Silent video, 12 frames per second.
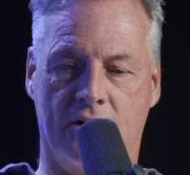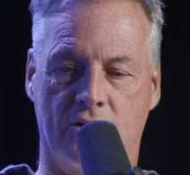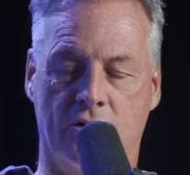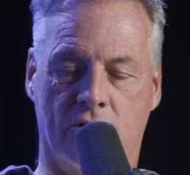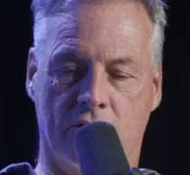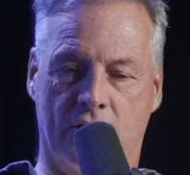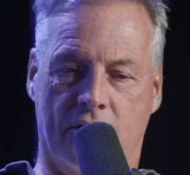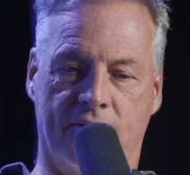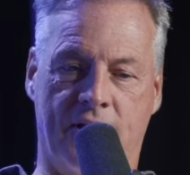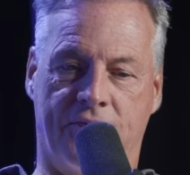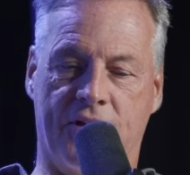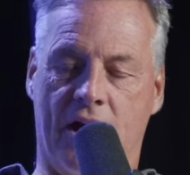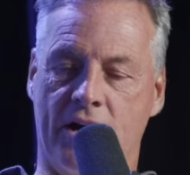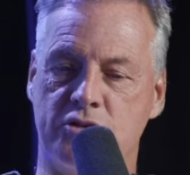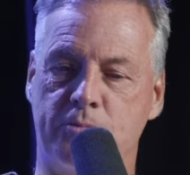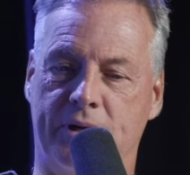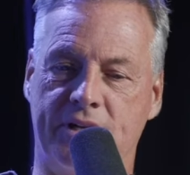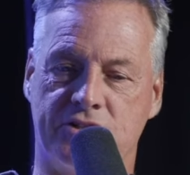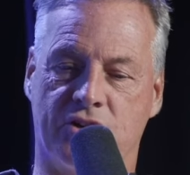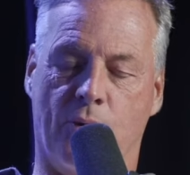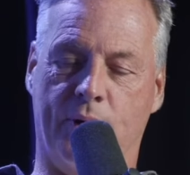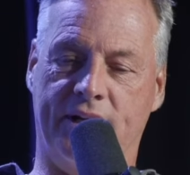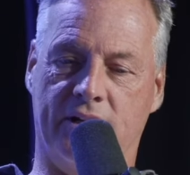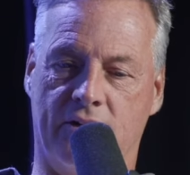You're, that the husband is
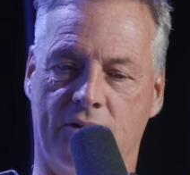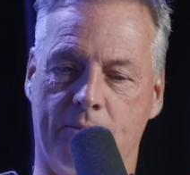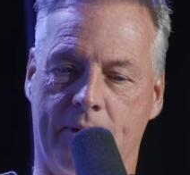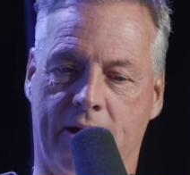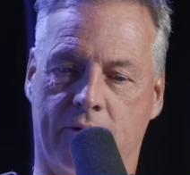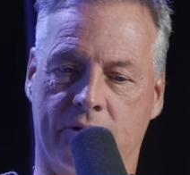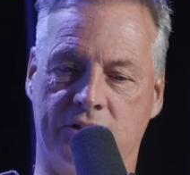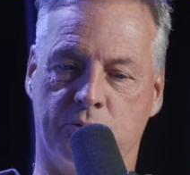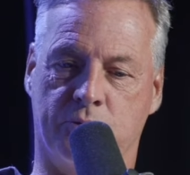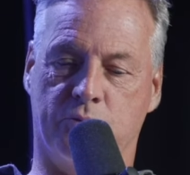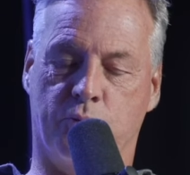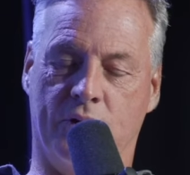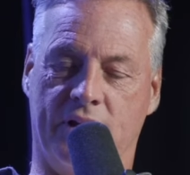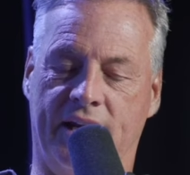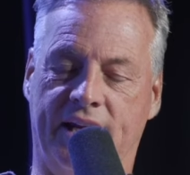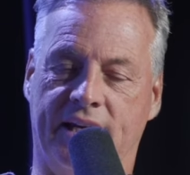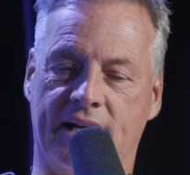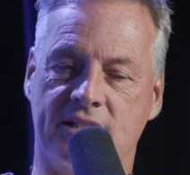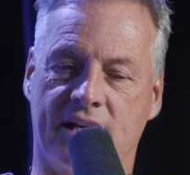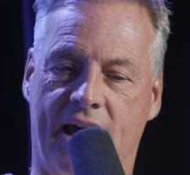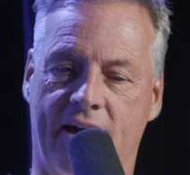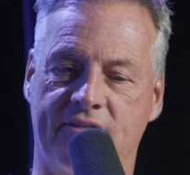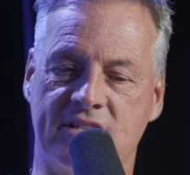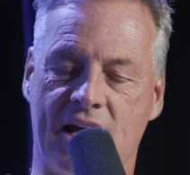going into the marriage and he doesn't
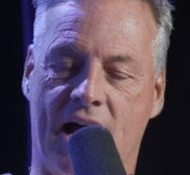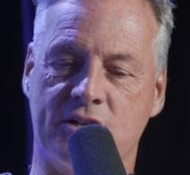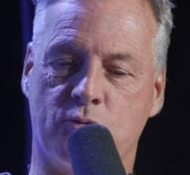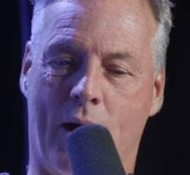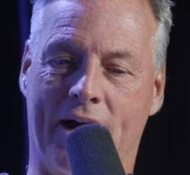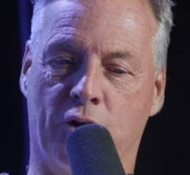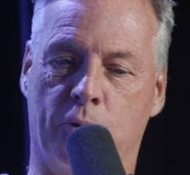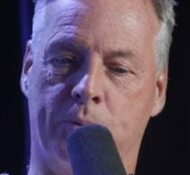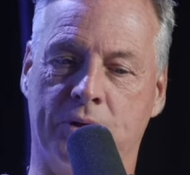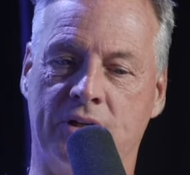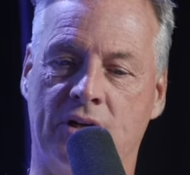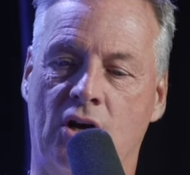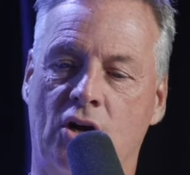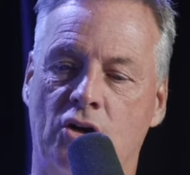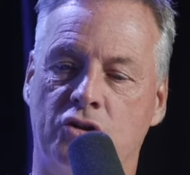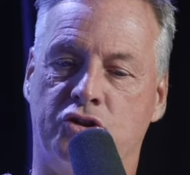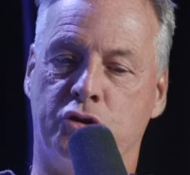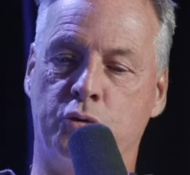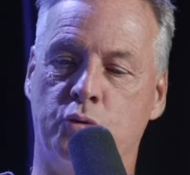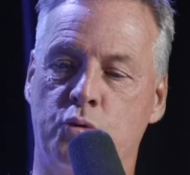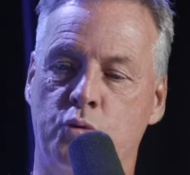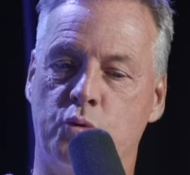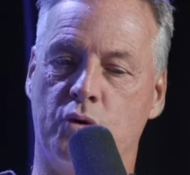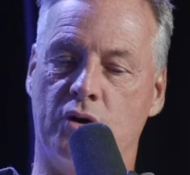have his eyes wide open
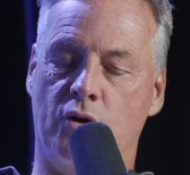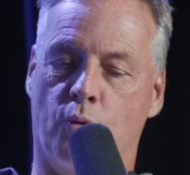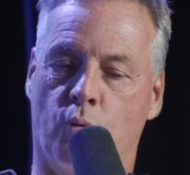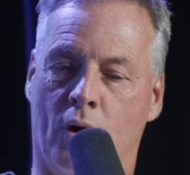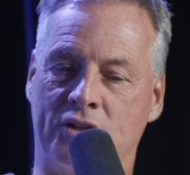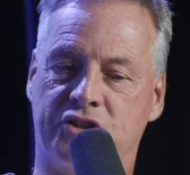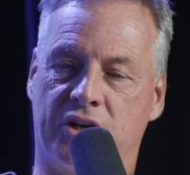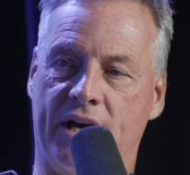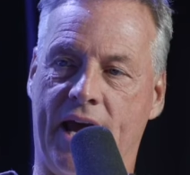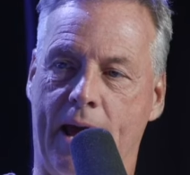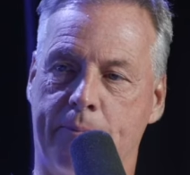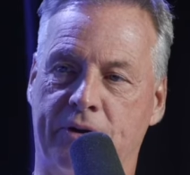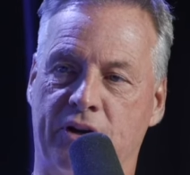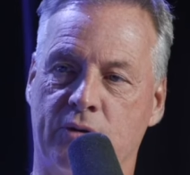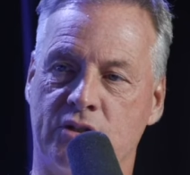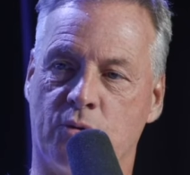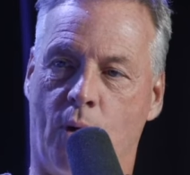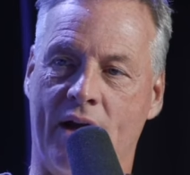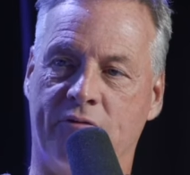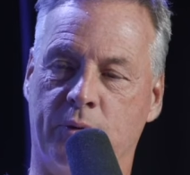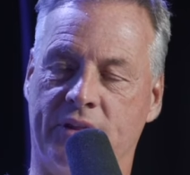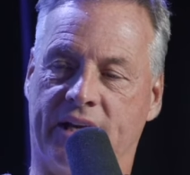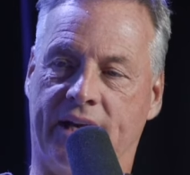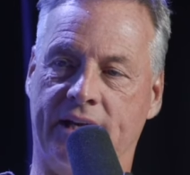to what's going to happen to his wife
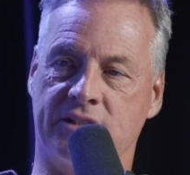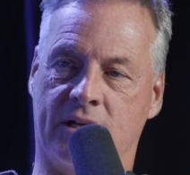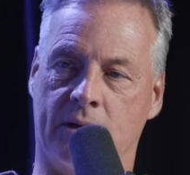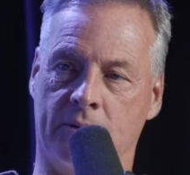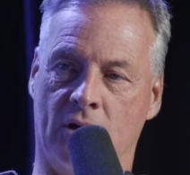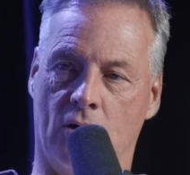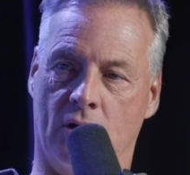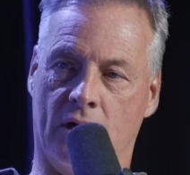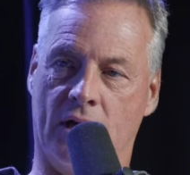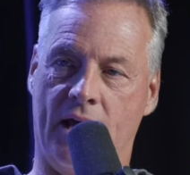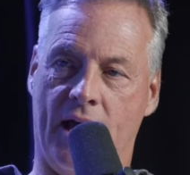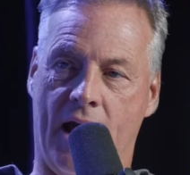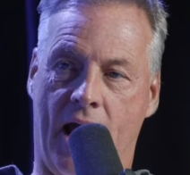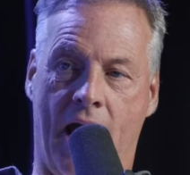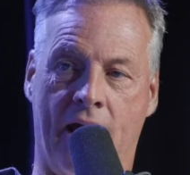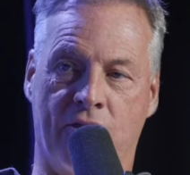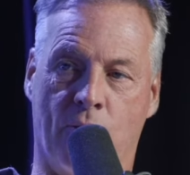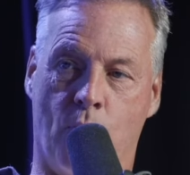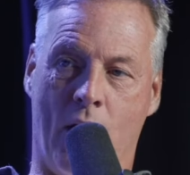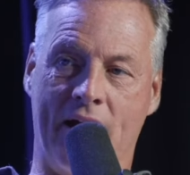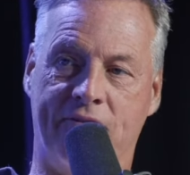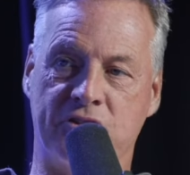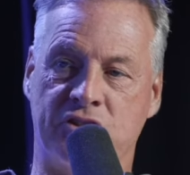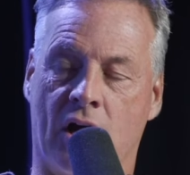when the kids come along and the
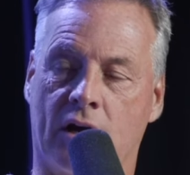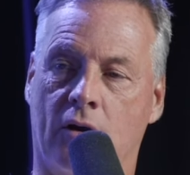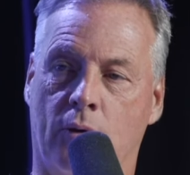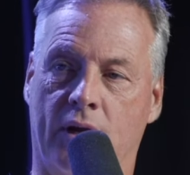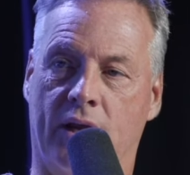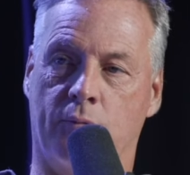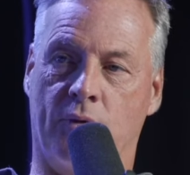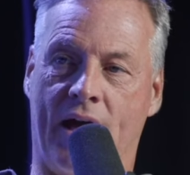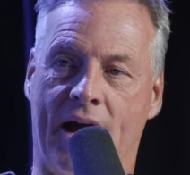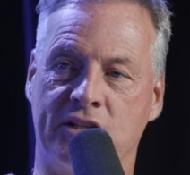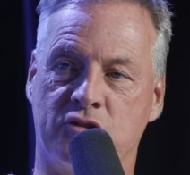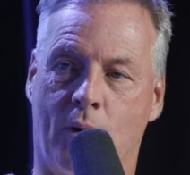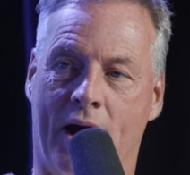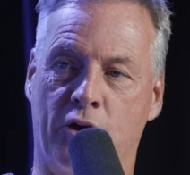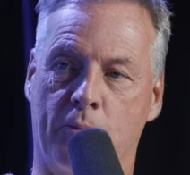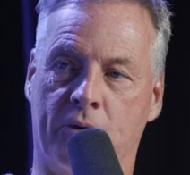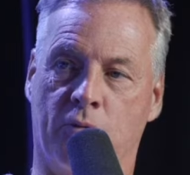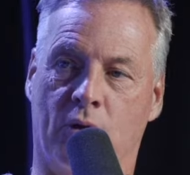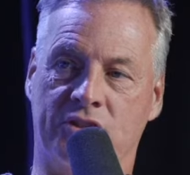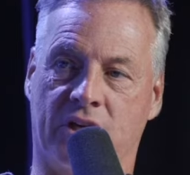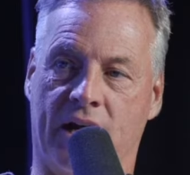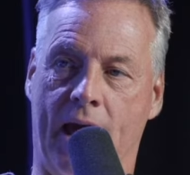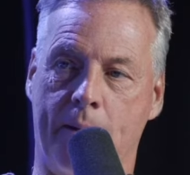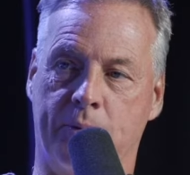wife is not going in with eyes wide open what's
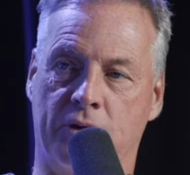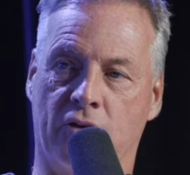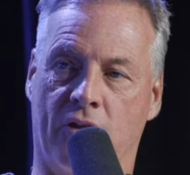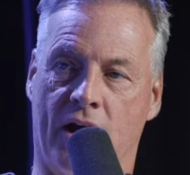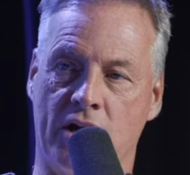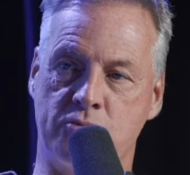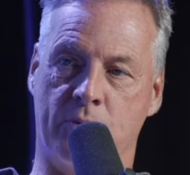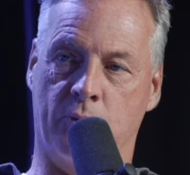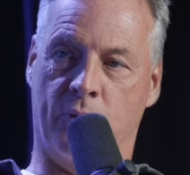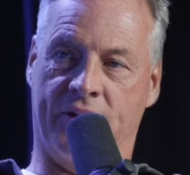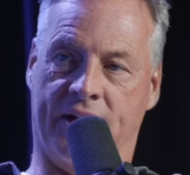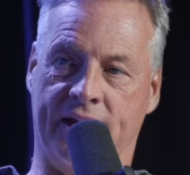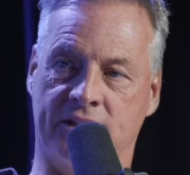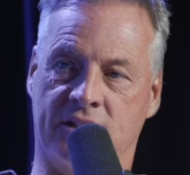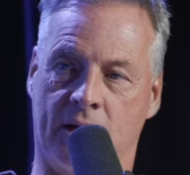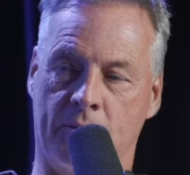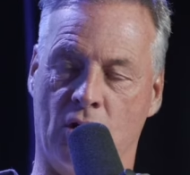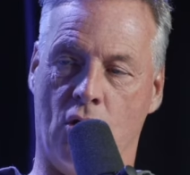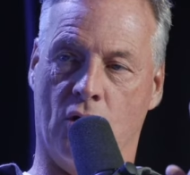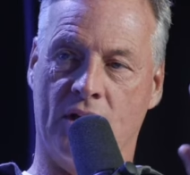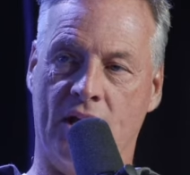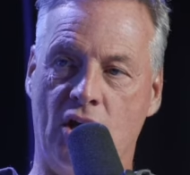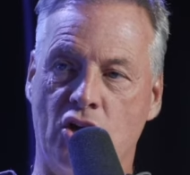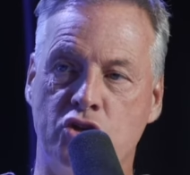going to happen to the husband when mm-hmm. the kids come along.
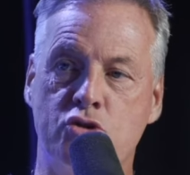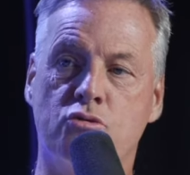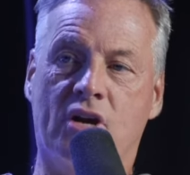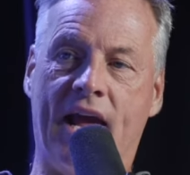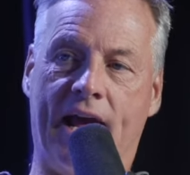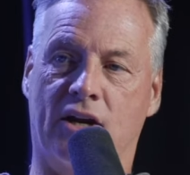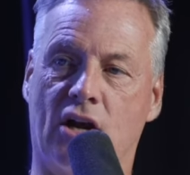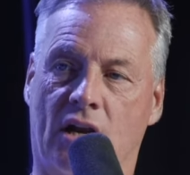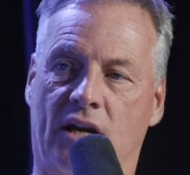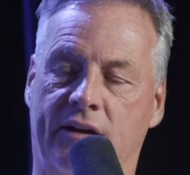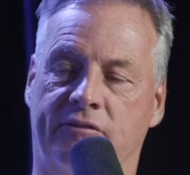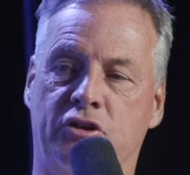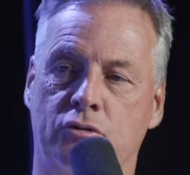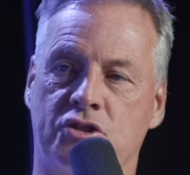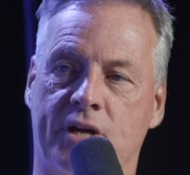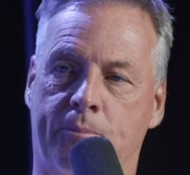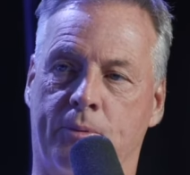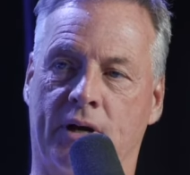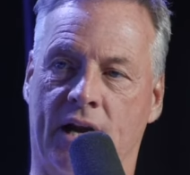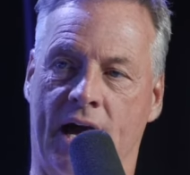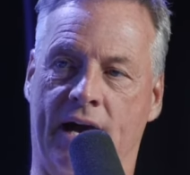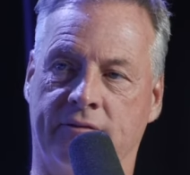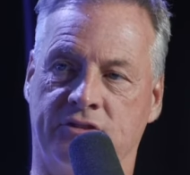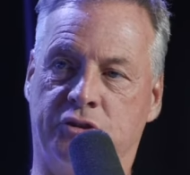You cannot live two separate
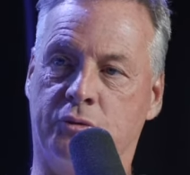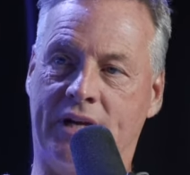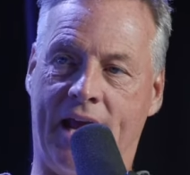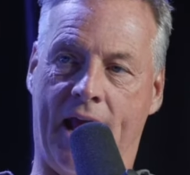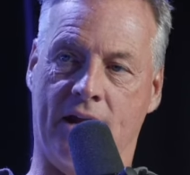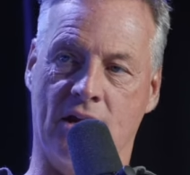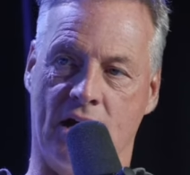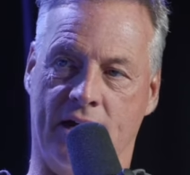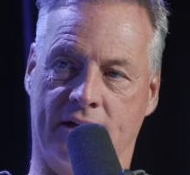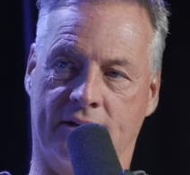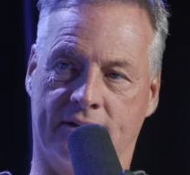lives. You mm-hmm. cannot.